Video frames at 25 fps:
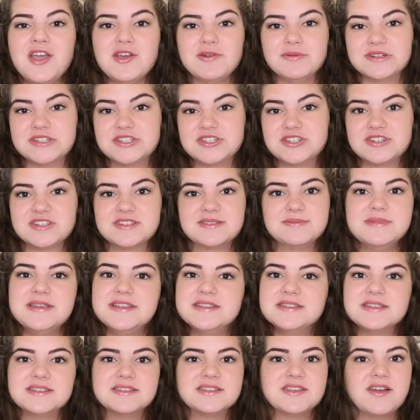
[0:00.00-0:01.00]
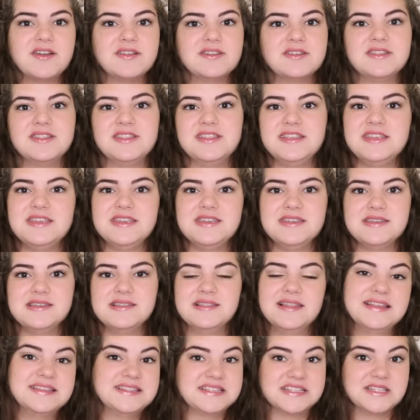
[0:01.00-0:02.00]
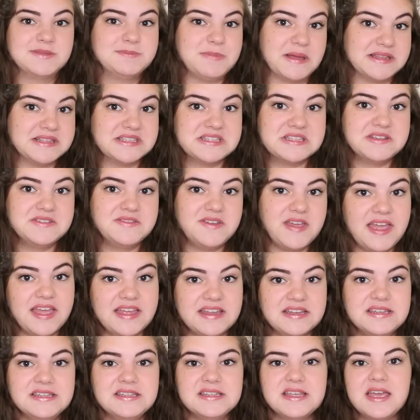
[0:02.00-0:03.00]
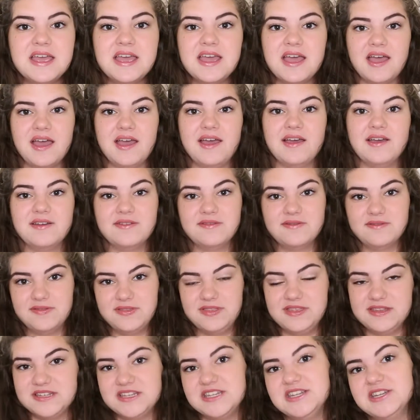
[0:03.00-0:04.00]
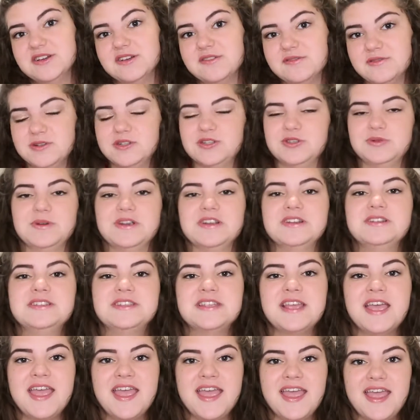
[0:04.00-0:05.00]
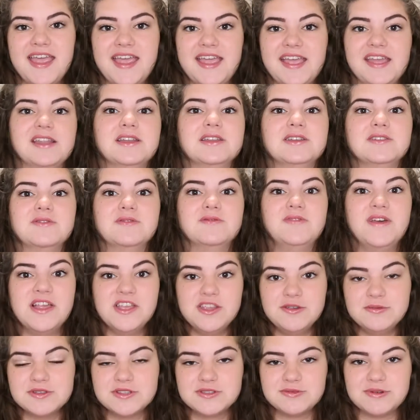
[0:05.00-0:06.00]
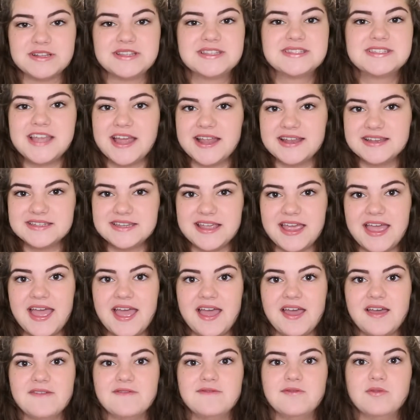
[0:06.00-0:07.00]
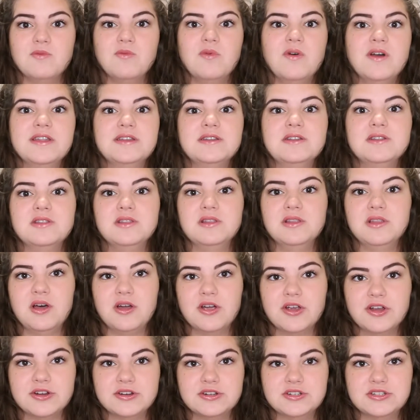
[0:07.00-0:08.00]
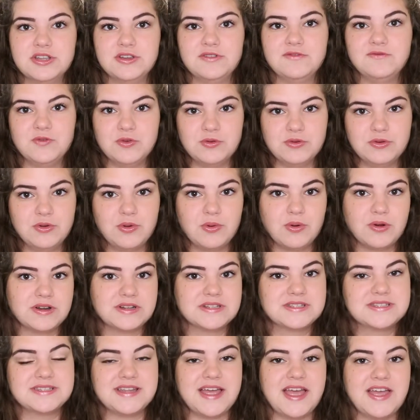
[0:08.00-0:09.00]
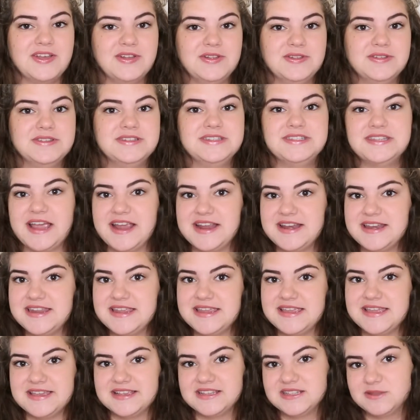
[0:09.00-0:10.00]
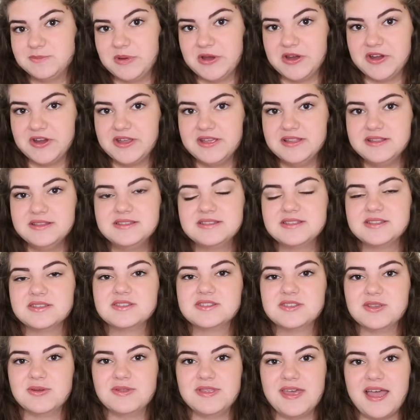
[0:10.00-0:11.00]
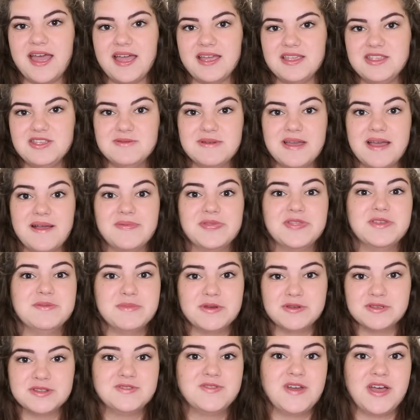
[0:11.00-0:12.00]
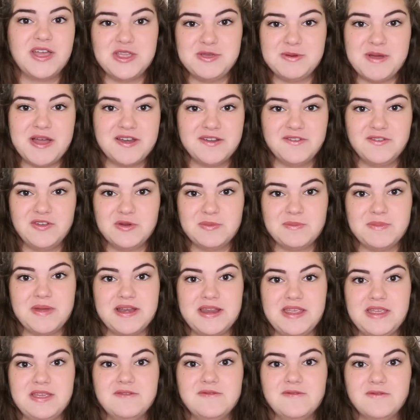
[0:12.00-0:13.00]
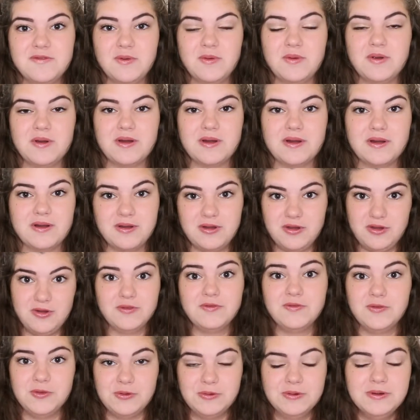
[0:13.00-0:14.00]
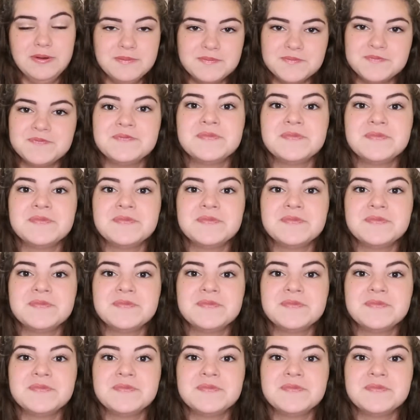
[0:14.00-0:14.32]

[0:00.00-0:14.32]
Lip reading: which just means it's on the less expensive end of the tier of resorts. And value resorts tend to have one large, like, food court style dining experience so that you get the most value out of your money for your food.